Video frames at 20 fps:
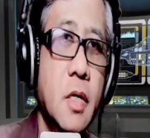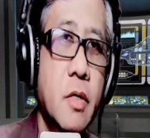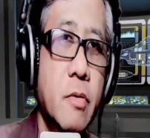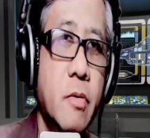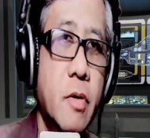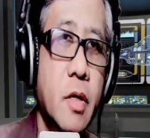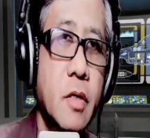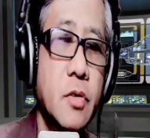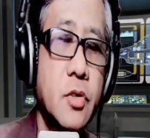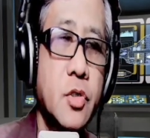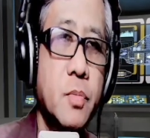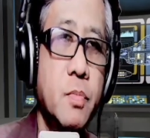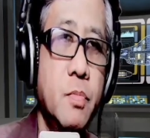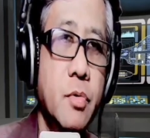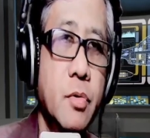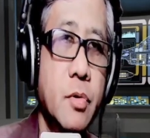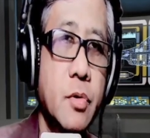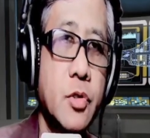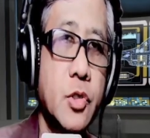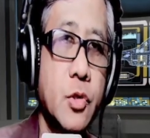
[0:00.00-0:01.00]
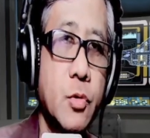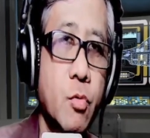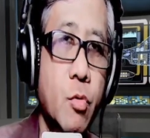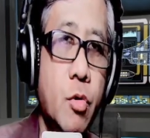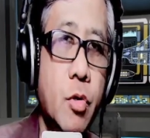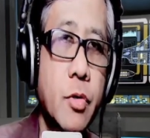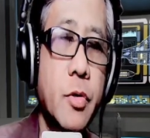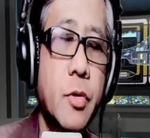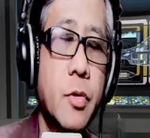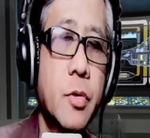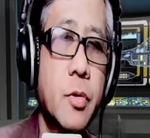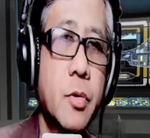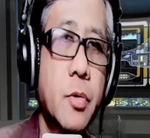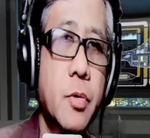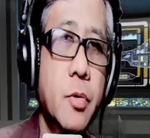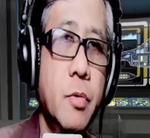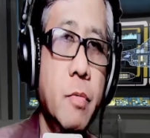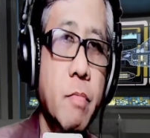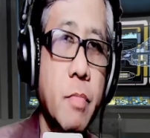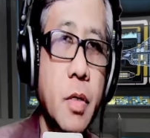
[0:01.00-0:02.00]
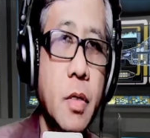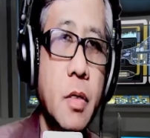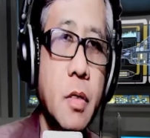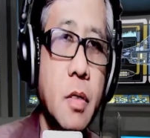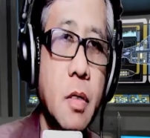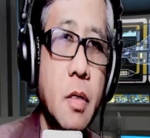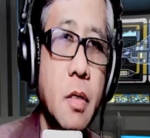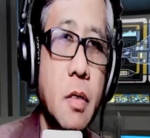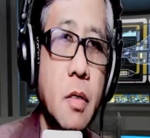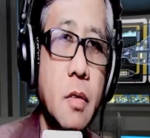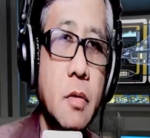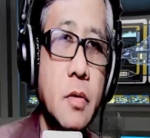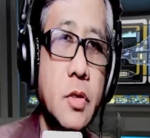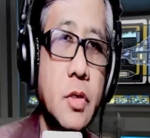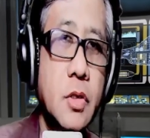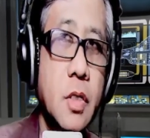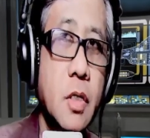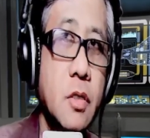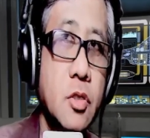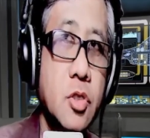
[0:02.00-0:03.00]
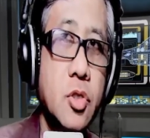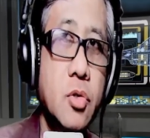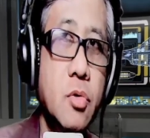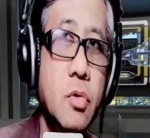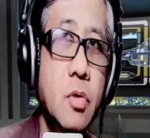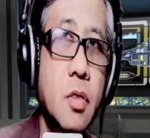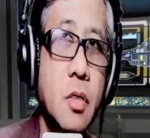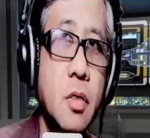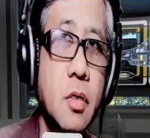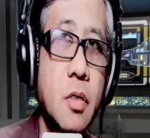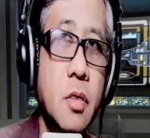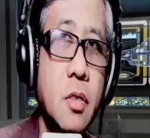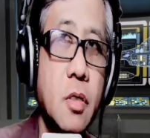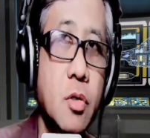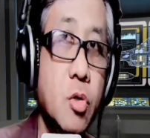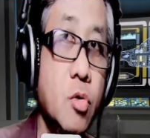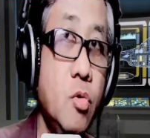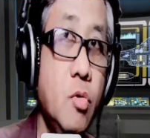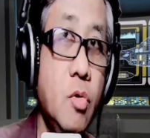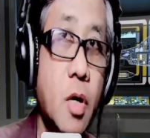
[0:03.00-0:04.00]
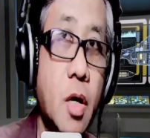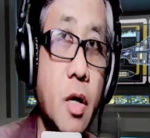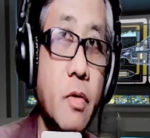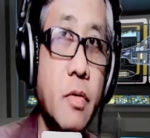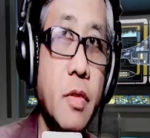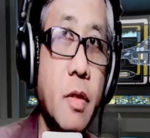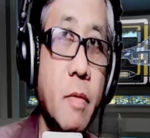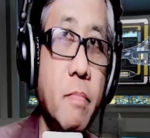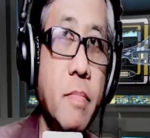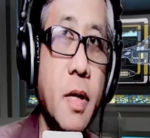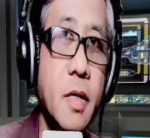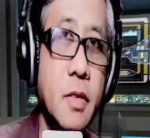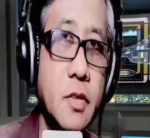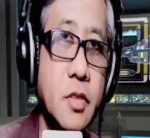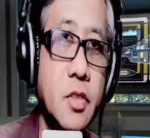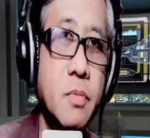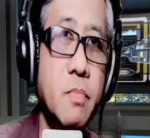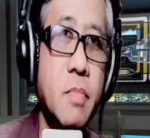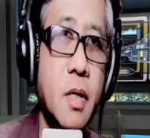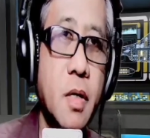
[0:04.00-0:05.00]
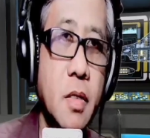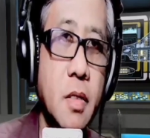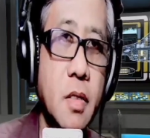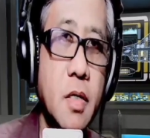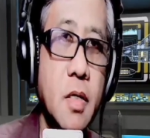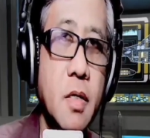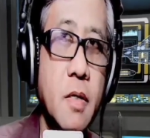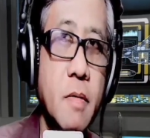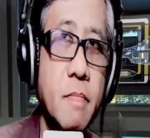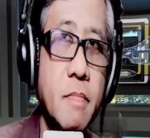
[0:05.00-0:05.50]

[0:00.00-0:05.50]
transports water, minerals, and sugar throughout the plant's body.